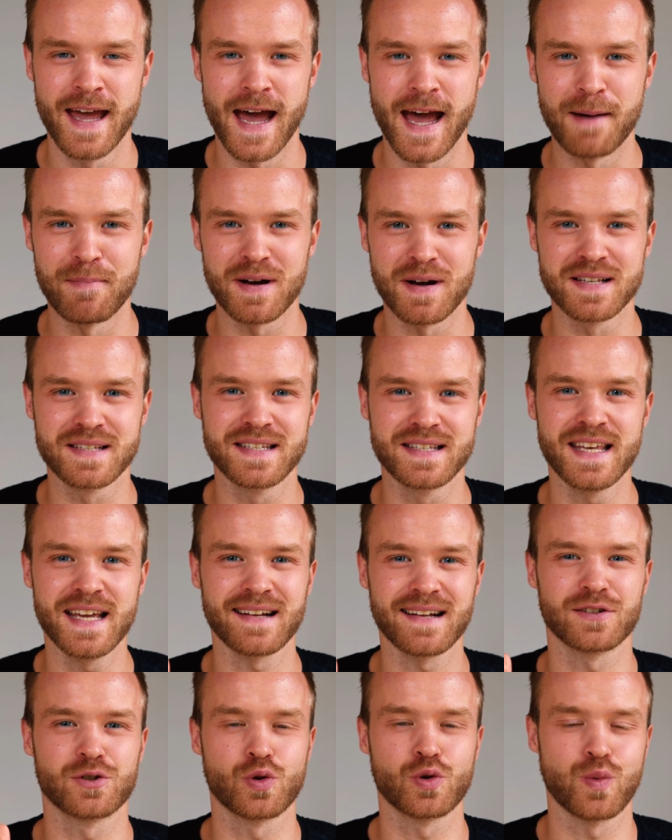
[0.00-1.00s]
Am I
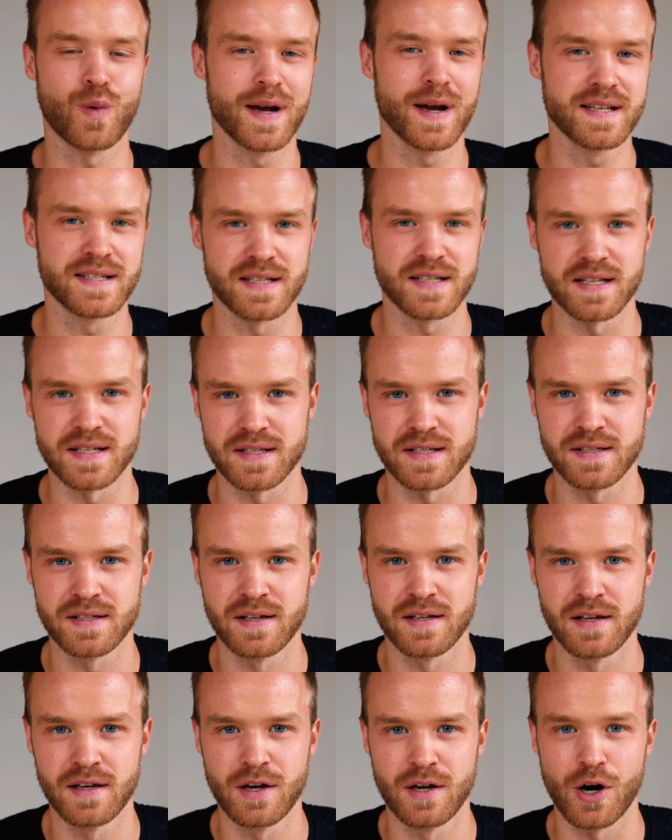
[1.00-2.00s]
seeing traces
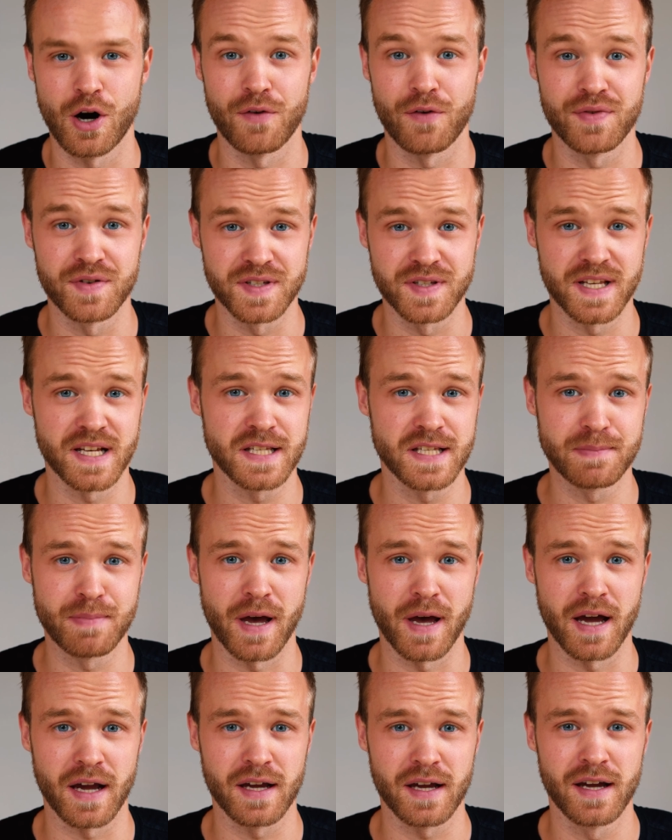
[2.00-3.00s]
of a
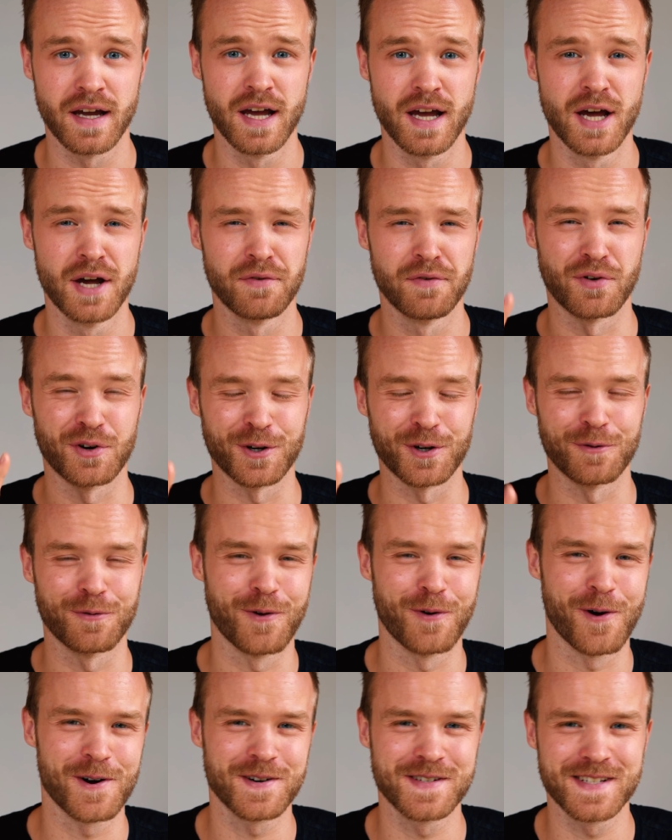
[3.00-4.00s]
six-pack for the
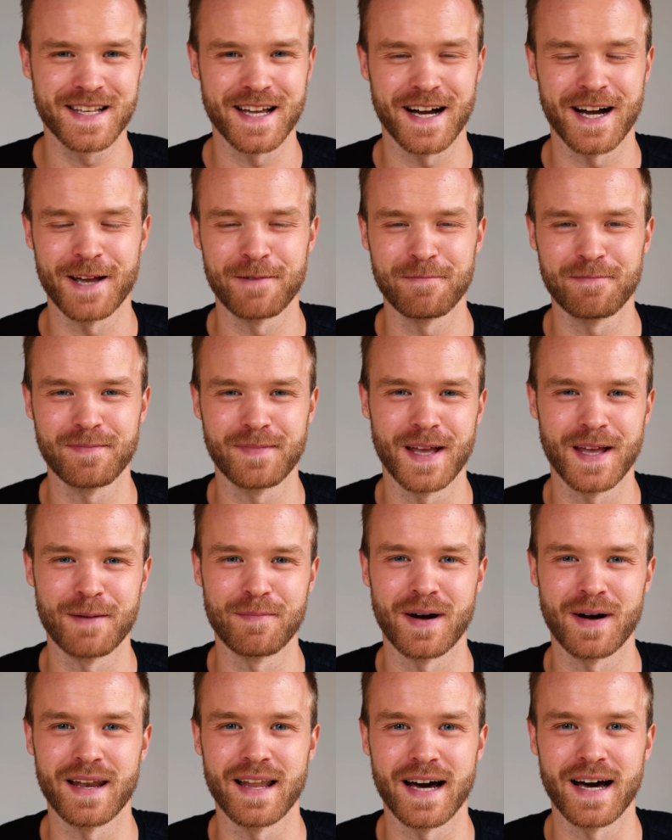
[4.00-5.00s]
first time in
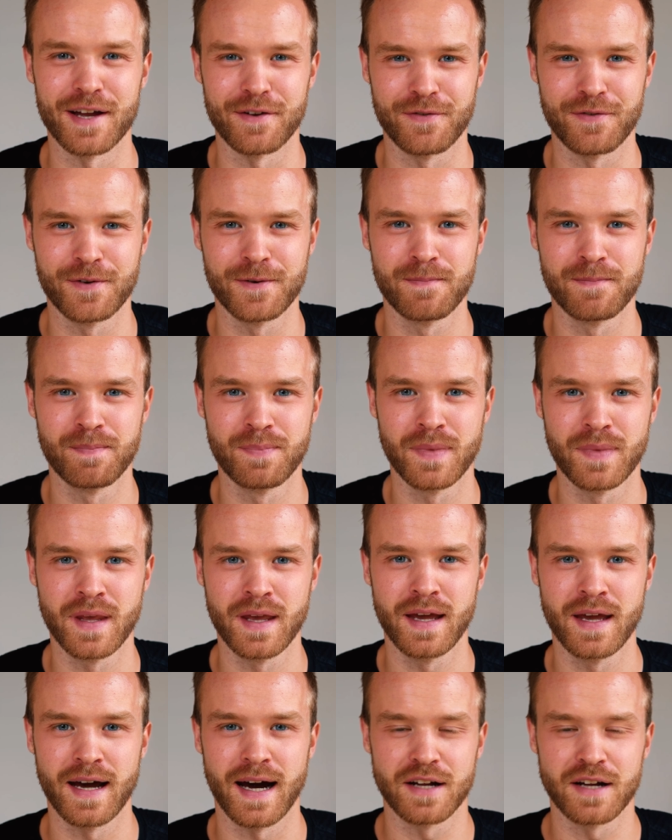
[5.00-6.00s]
my life?
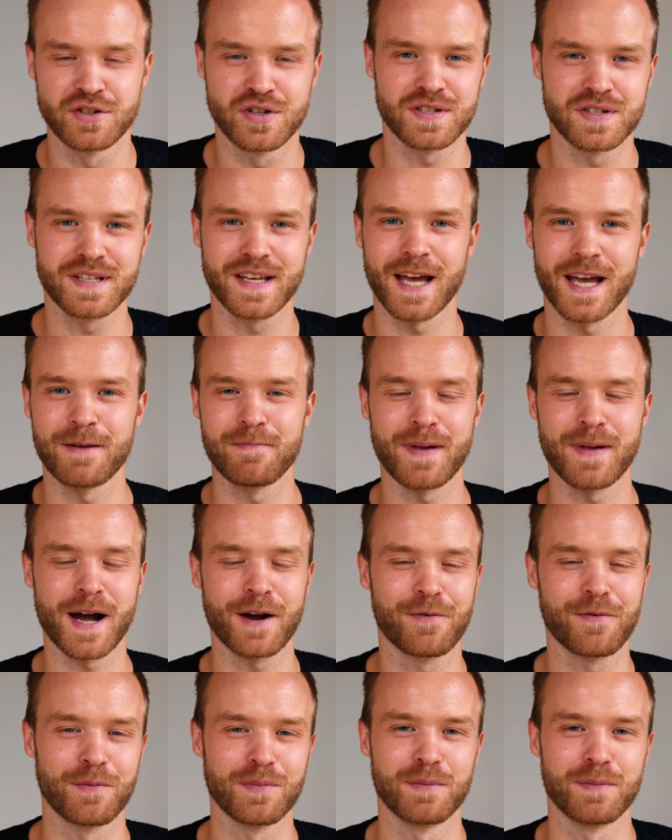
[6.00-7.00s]
I just came
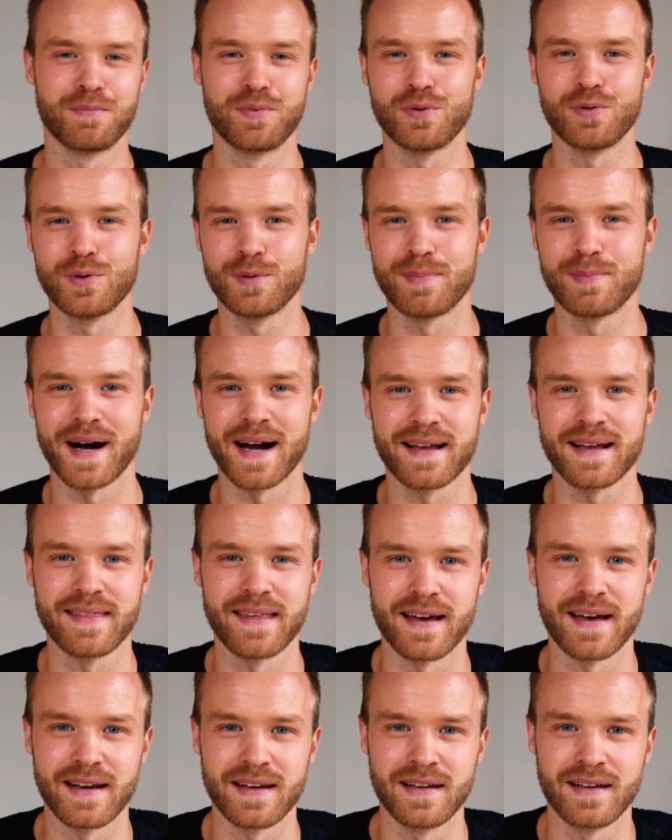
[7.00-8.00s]
back from the pool back
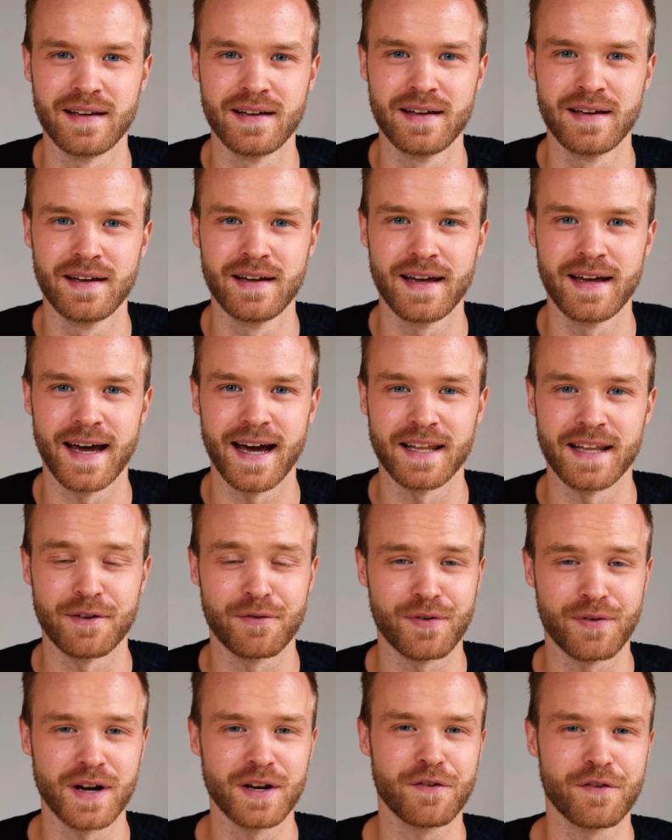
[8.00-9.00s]
then, and a
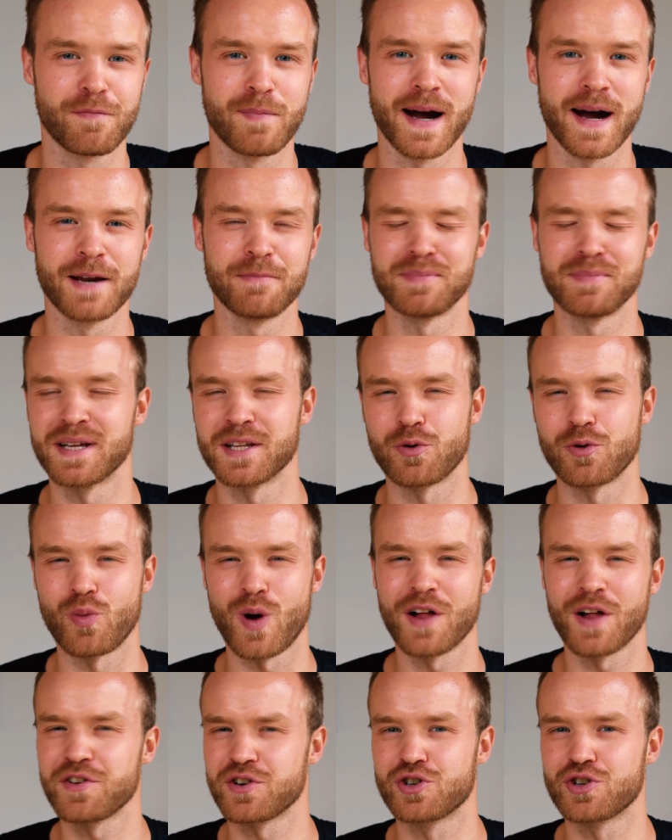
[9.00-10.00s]
friend of mine made a
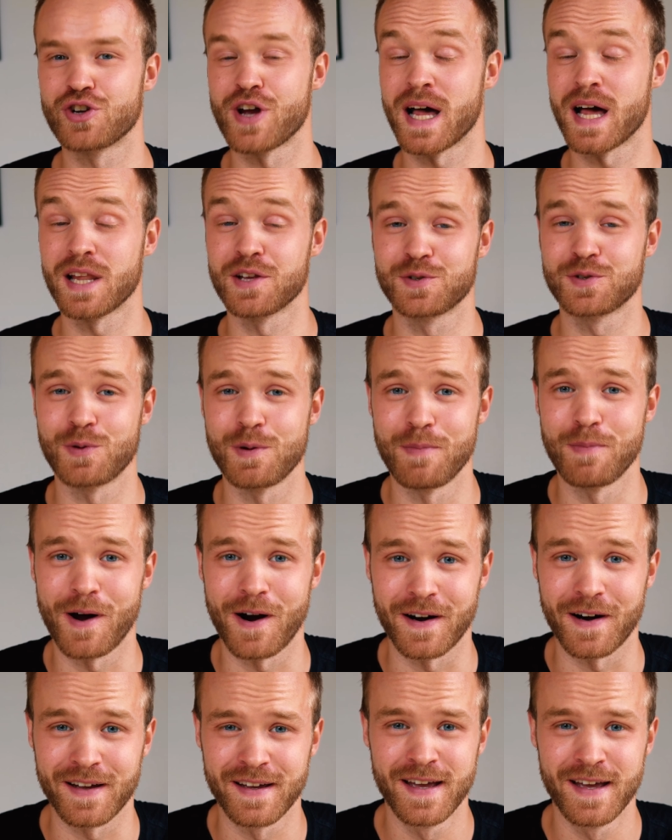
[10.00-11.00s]
rather jealous
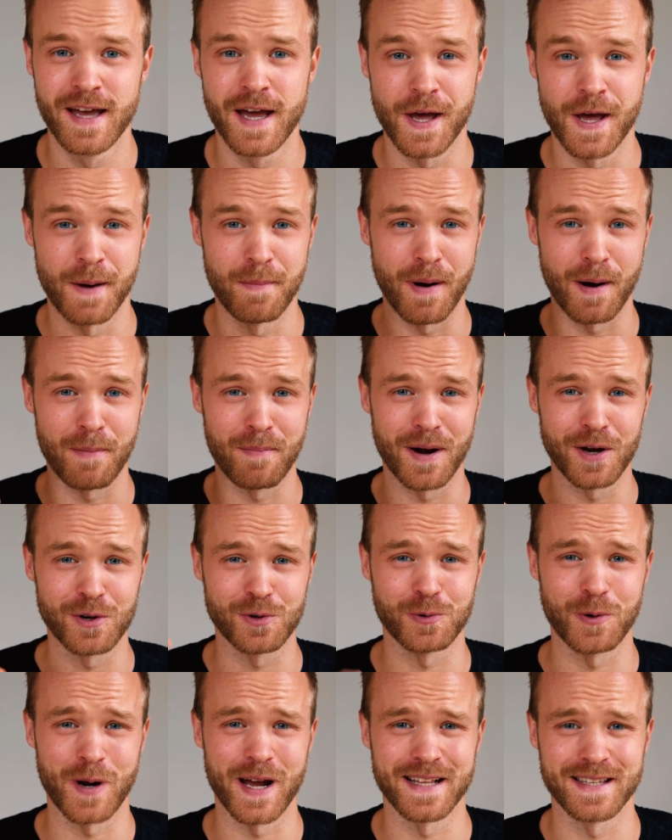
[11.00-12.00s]
remark about my
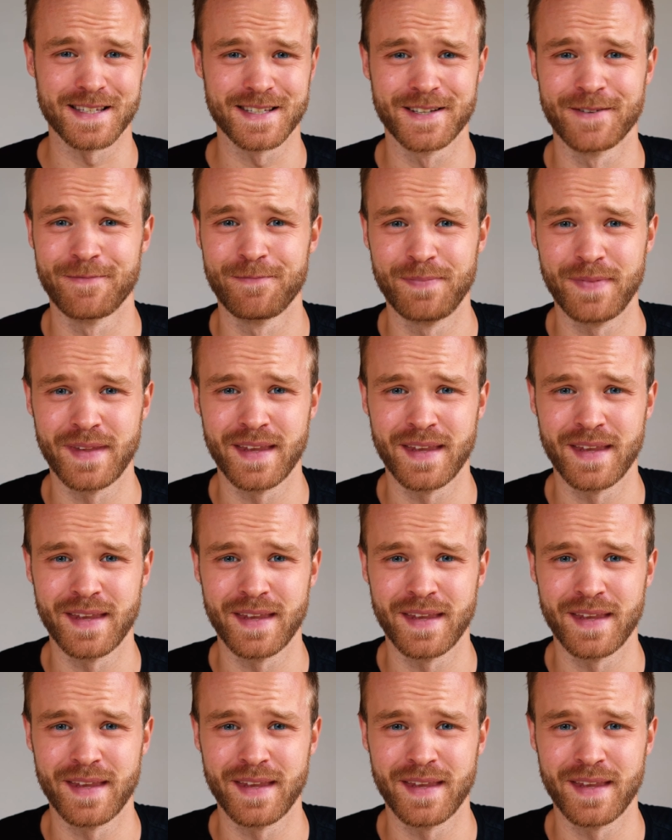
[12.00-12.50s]
shreds.